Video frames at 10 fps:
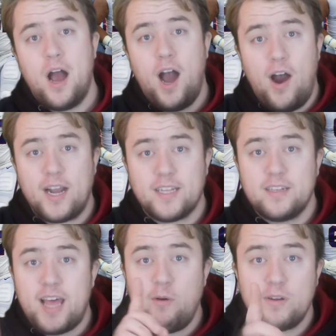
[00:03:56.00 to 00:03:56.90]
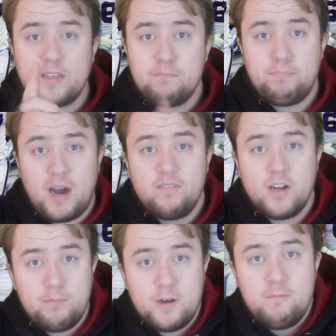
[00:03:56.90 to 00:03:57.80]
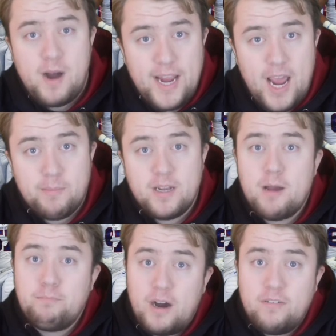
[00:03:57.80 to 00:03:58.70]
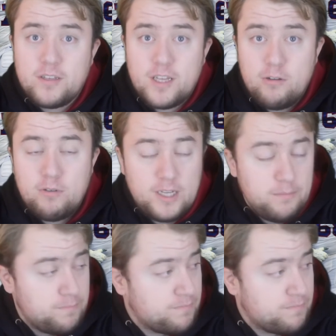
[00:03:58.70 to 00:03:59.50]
Alright, so that was Buffalo versus Miami, and Buffalo's gonna win.